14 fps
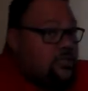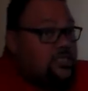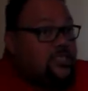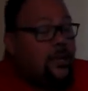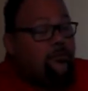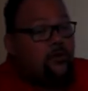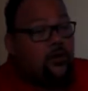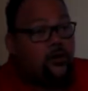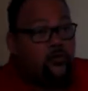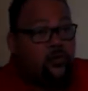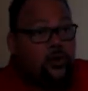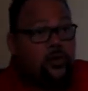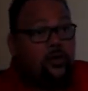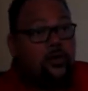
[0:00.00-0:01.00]
to
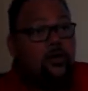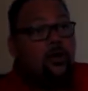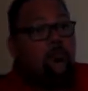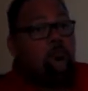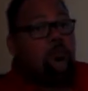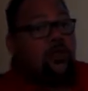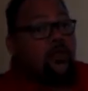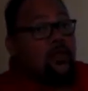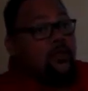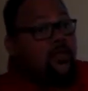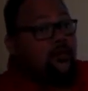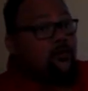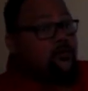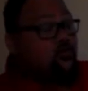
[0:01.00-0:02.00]
700
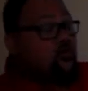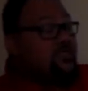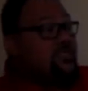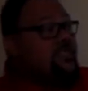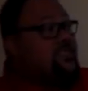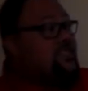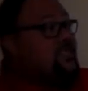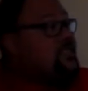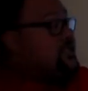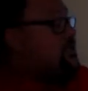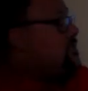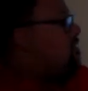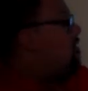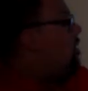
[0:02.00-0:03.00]
milliliters or
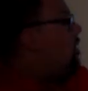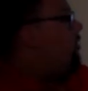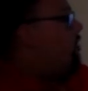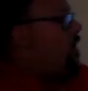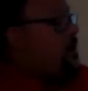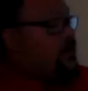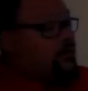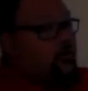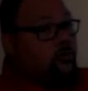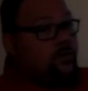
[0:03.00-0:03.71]
cc's of air,